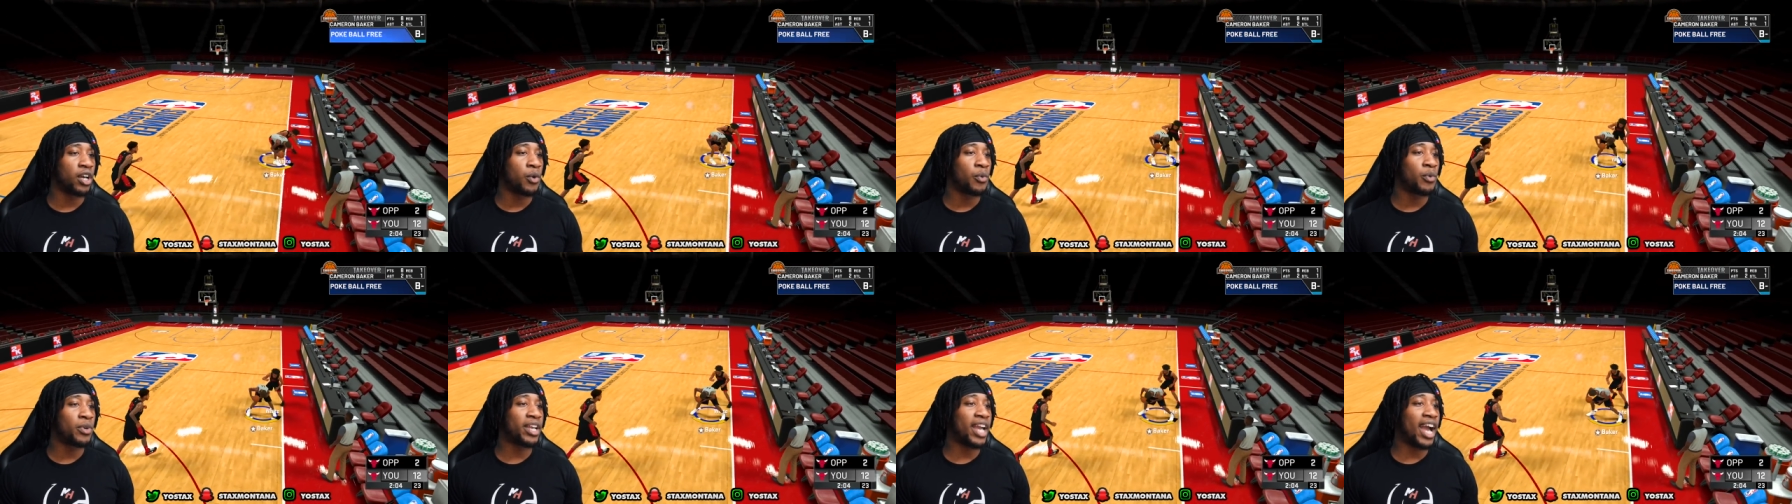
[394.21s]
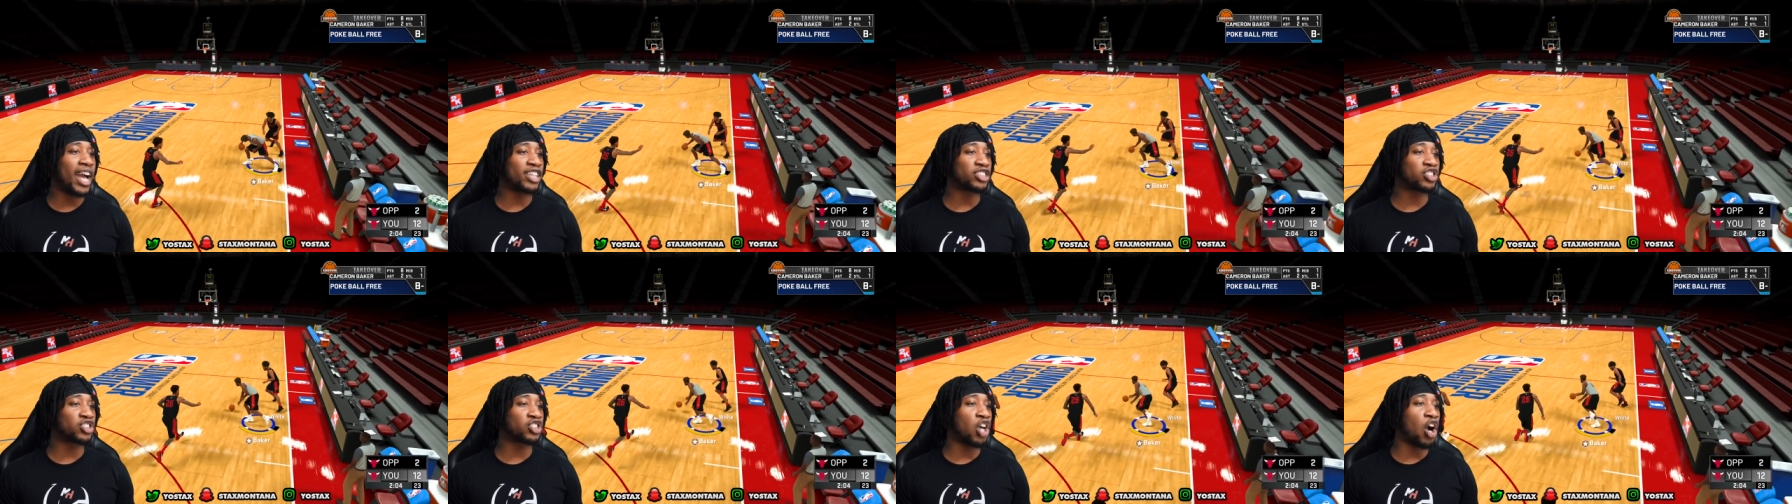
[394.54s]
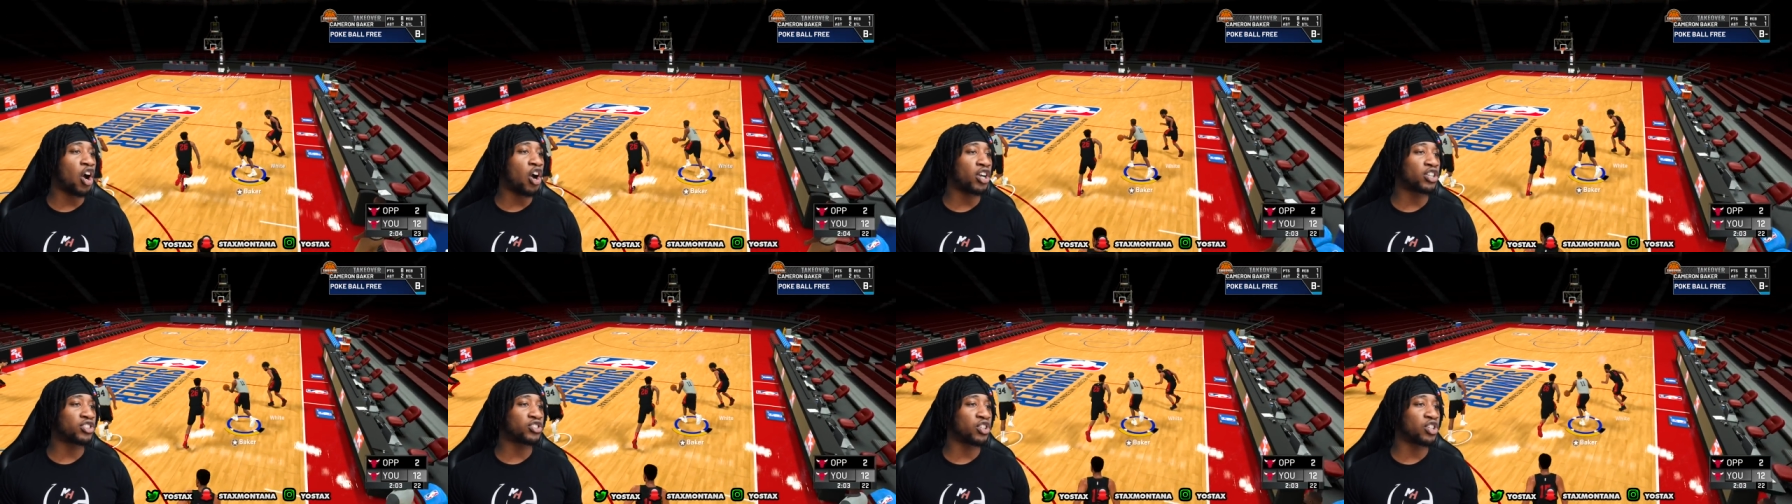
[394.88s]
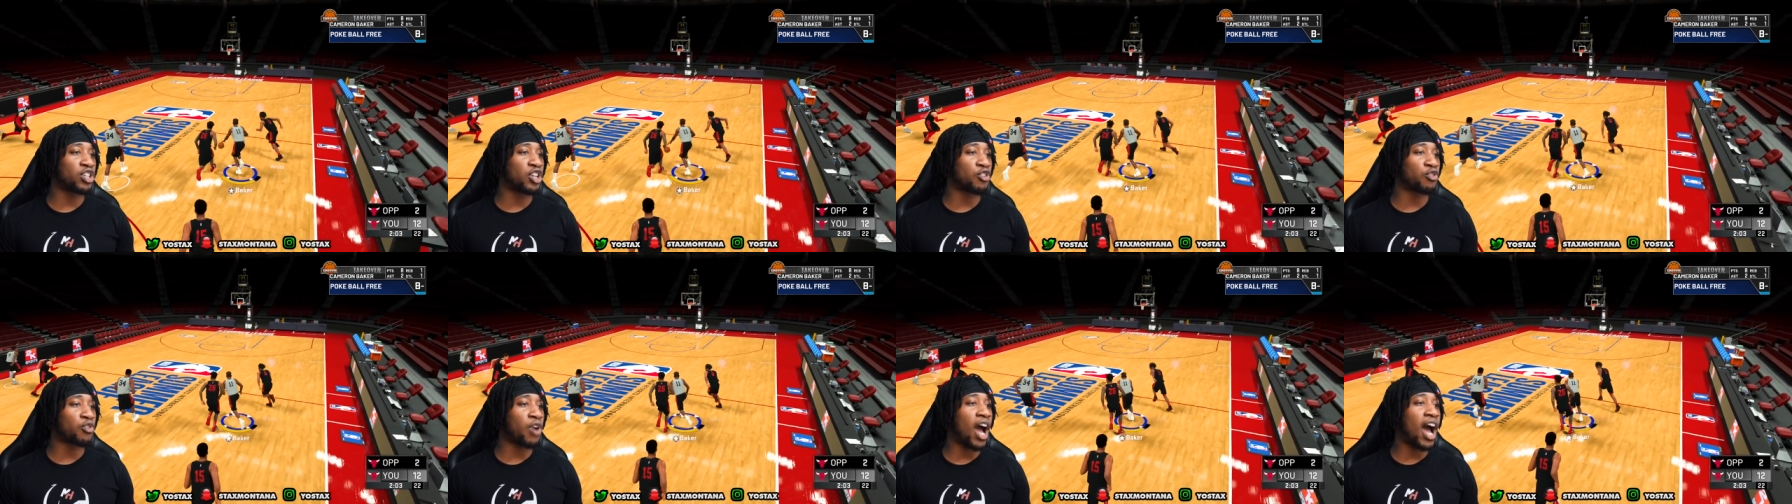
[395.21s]
We got stars
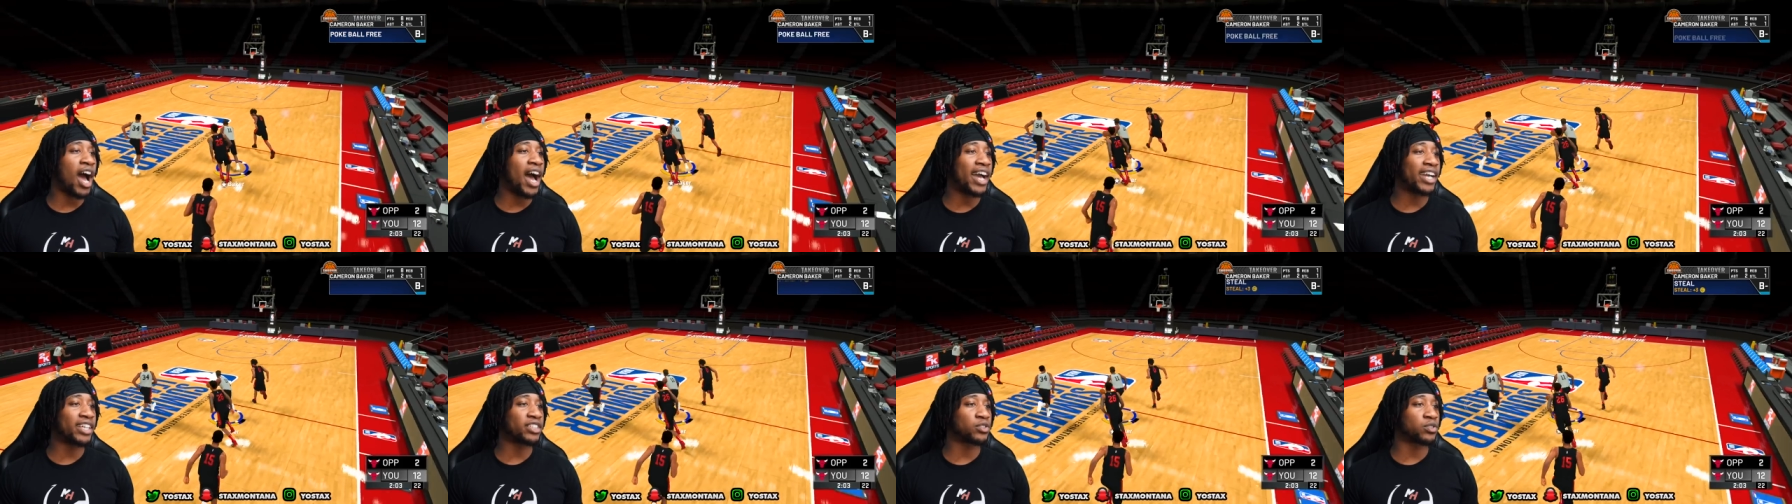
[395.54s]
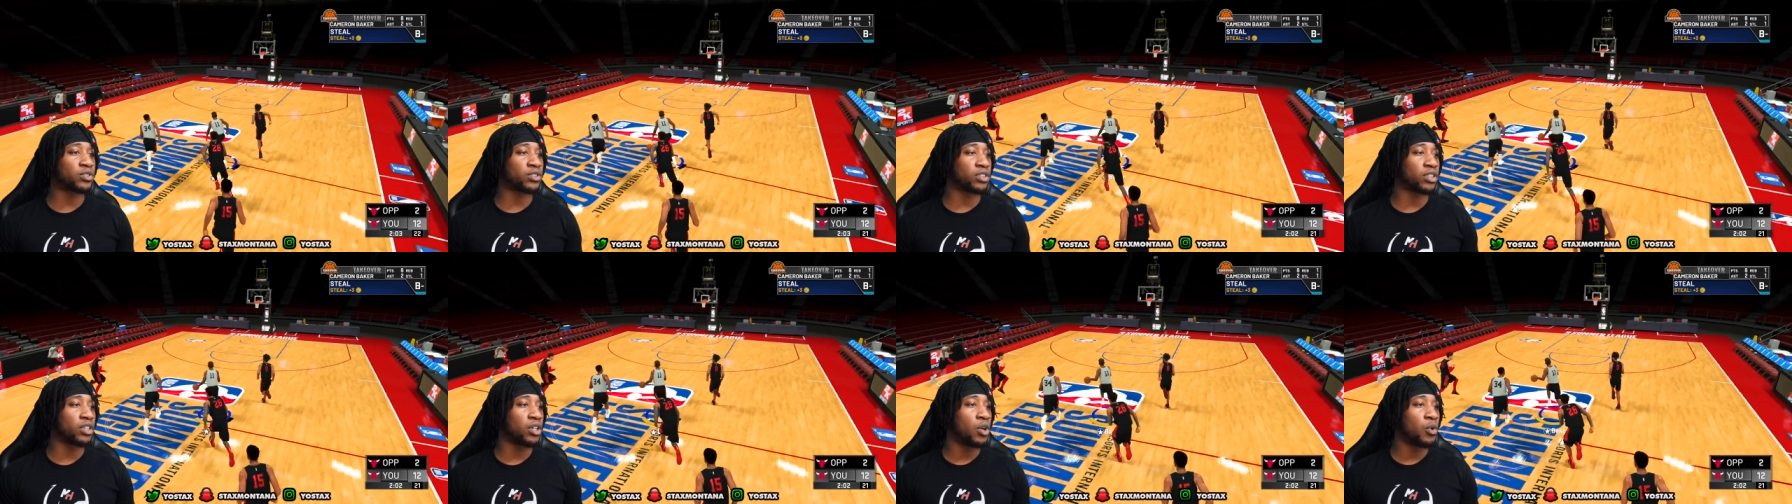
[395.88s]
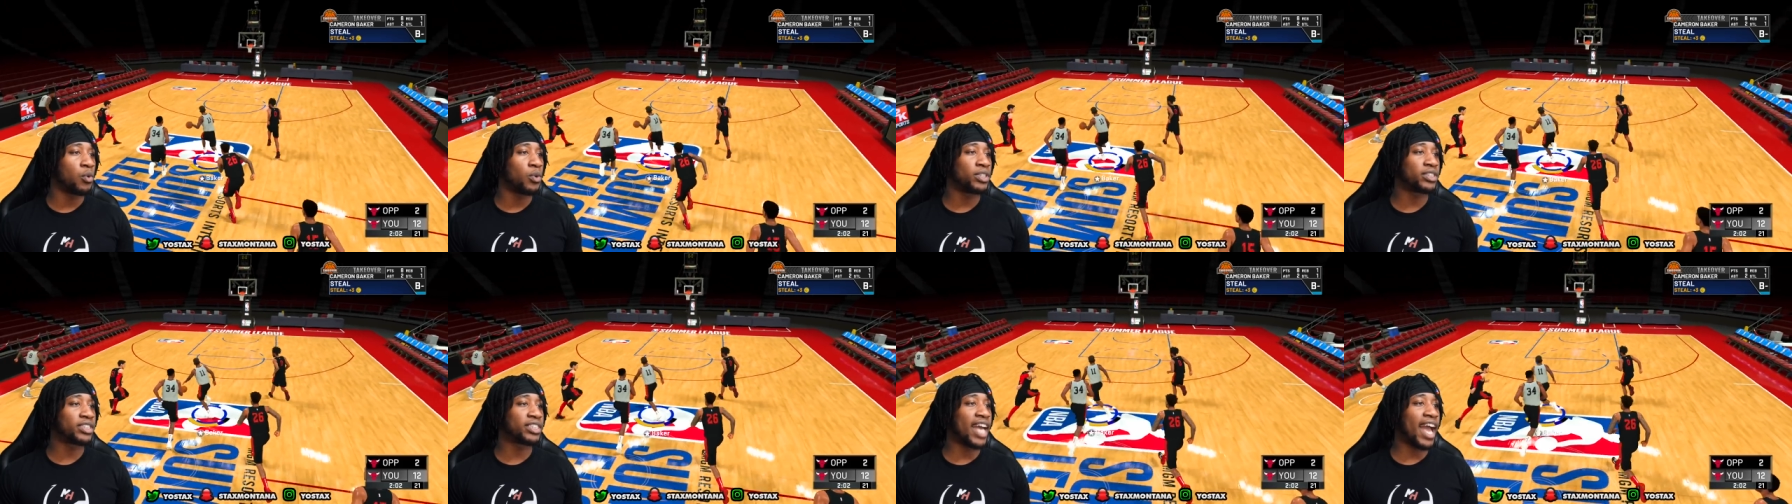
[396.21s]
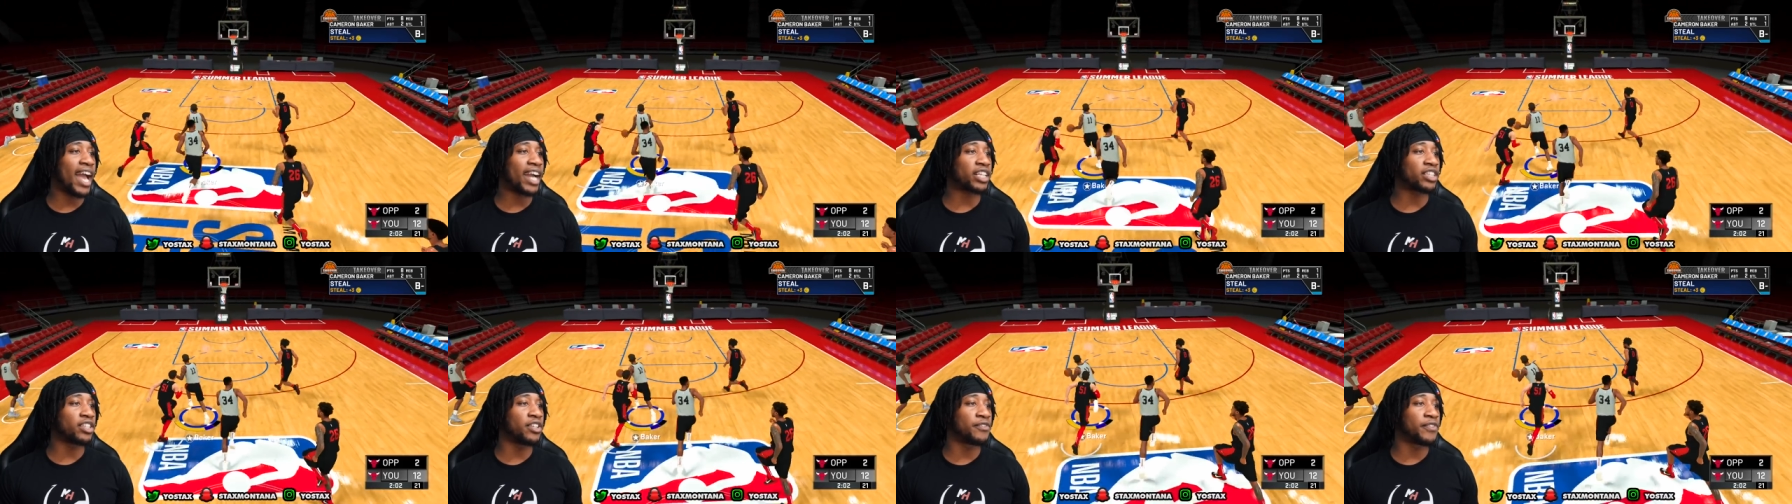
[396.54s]
on the rise with
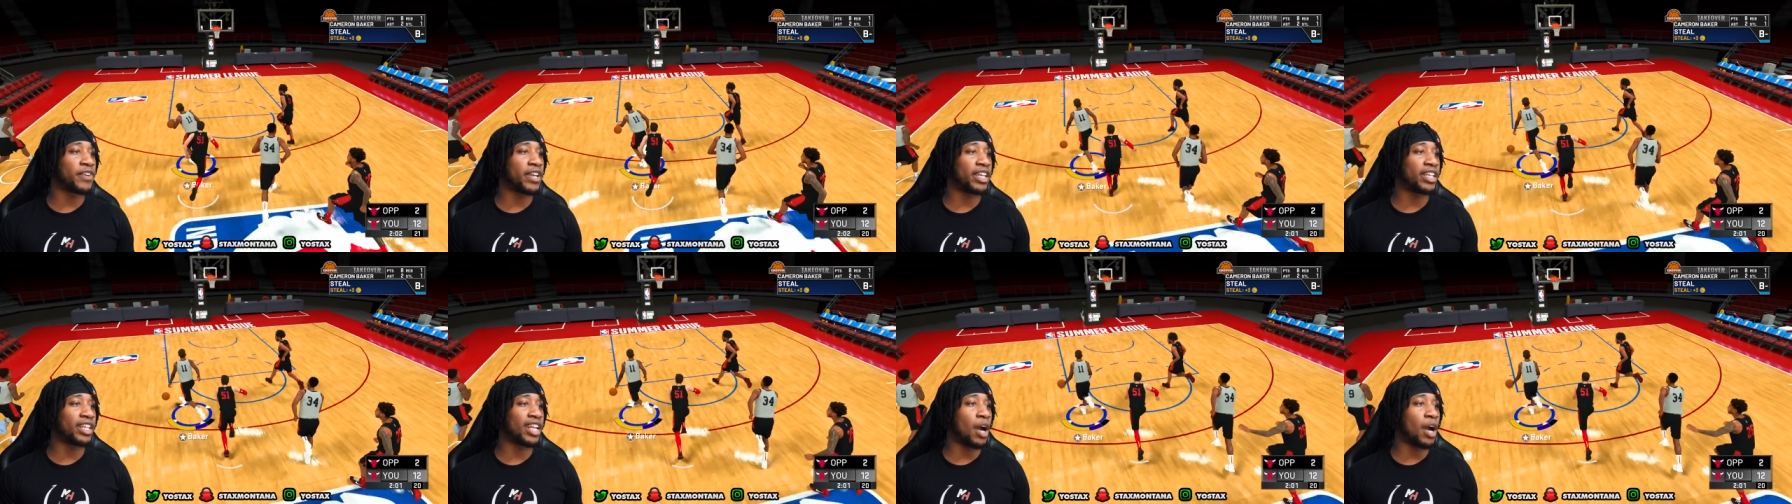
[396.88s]
Zach LaVine,